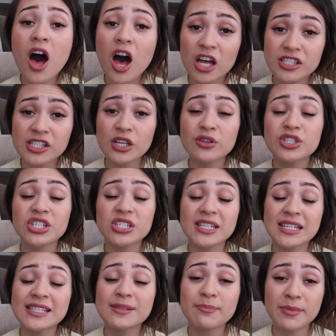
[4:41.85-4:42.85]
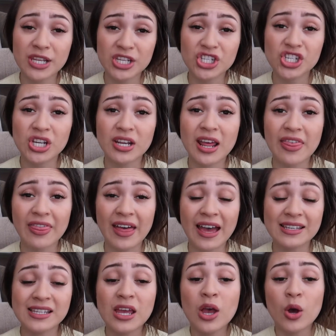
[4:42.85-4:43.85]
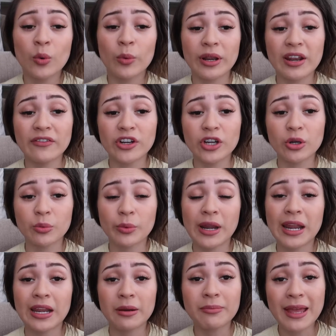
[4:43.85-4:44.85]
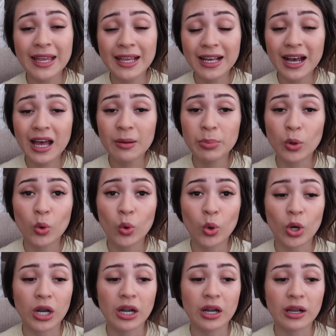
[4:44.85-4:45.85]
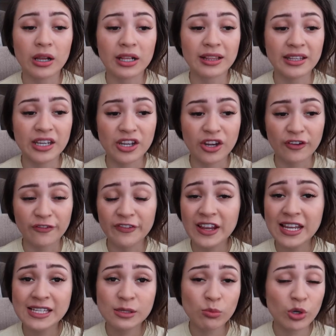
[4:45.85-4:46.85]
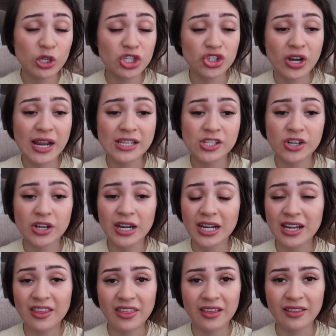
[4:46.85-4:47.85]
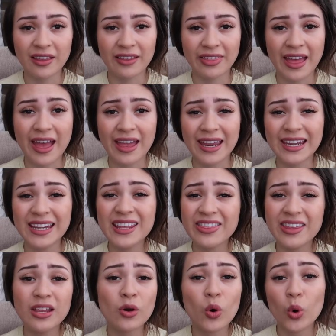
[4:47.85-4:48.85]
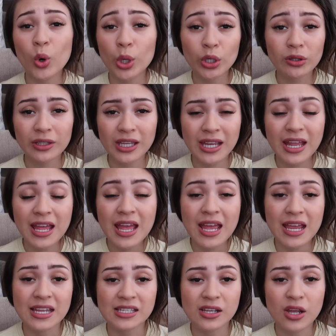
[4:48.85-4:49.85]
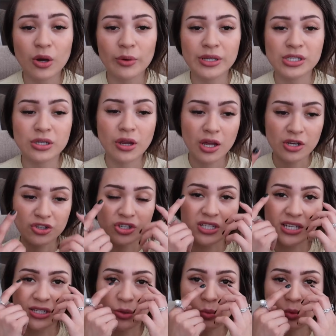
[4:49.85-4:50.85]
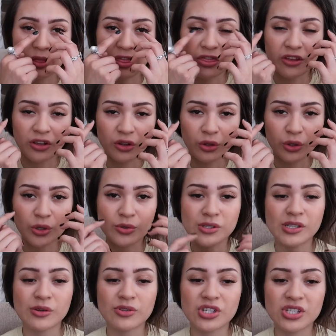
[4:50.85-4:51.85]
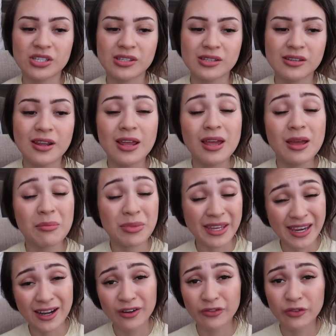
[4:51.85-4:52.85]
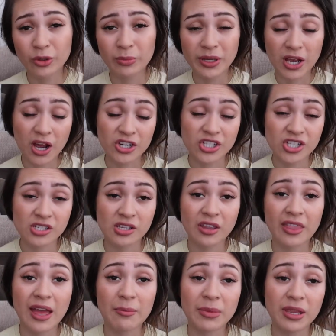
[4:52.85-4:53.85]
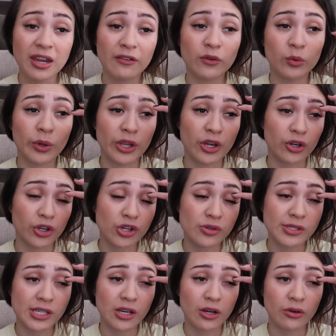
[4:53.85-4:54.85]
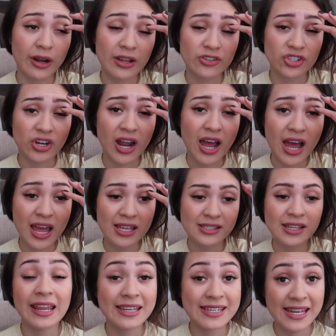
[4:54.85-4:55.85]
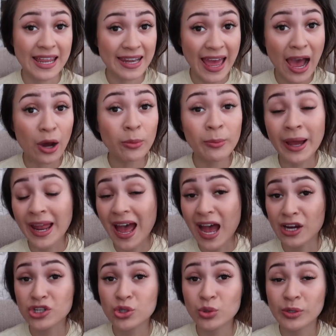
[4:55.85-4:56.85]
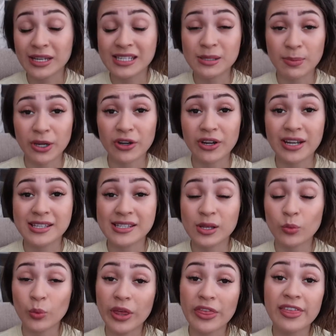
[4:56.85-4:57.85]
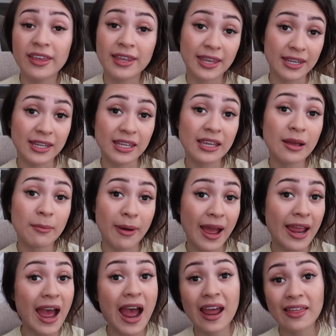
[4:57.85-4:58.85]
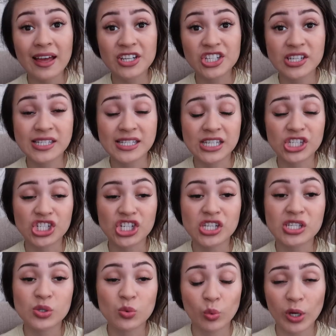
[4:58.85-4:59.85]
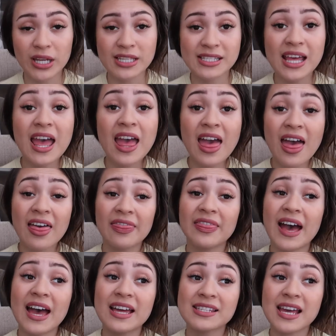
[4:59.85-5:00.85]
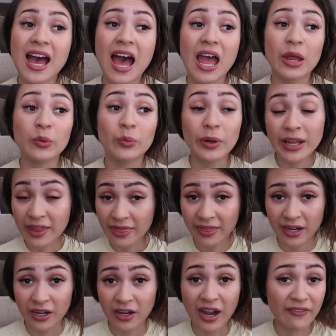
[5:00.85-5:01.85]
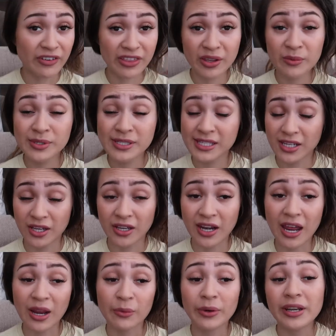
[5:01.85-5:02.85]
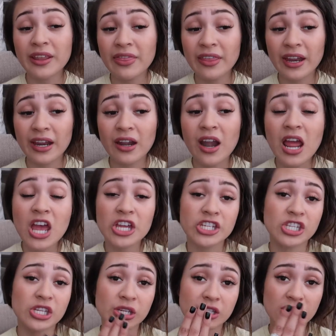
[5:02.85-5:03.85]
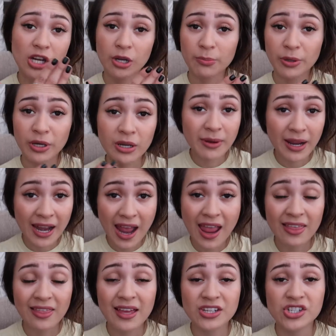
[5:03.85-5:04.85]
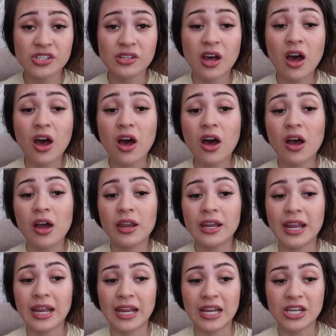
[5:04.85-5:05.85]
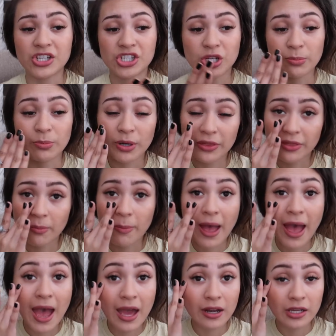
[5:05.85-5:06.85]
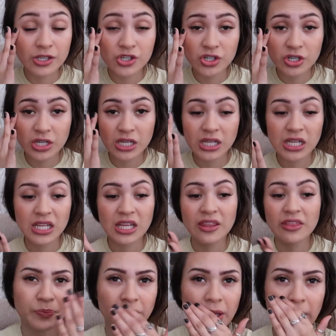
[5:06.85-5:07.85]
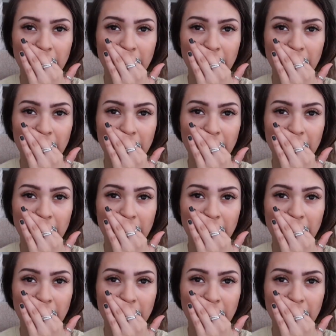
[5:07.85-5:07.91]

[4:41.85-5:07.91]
Also, she did mention that whenever you're wearing makeup or cleaning your face, moisturizer, anything like that, anything oily is going to contradict with the glue. So just be careful, be cautious on that. Be careful what you're using around your eyes. And now my actual experience with getting my eyelash extensions was that I went in there, everything was good. I went in there, she started my eyelashes on and she put the pad underneath.